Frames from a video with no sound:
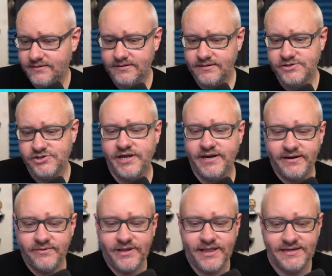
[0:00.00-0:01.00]
Shannon,
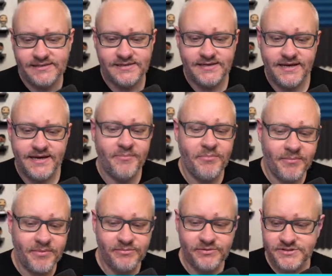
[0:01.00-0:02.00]
we liked
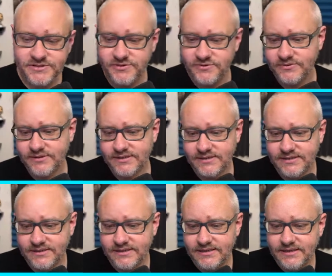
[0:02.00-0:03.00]
Abominable too.
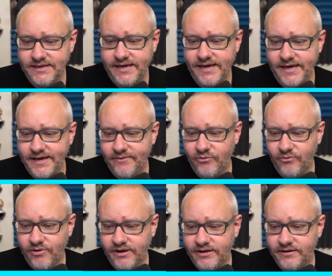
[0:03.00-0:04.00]
We're
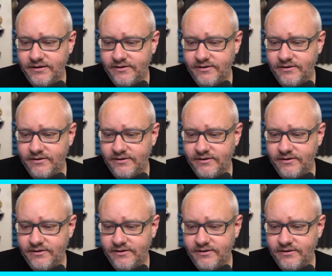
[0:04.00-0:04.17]
working on our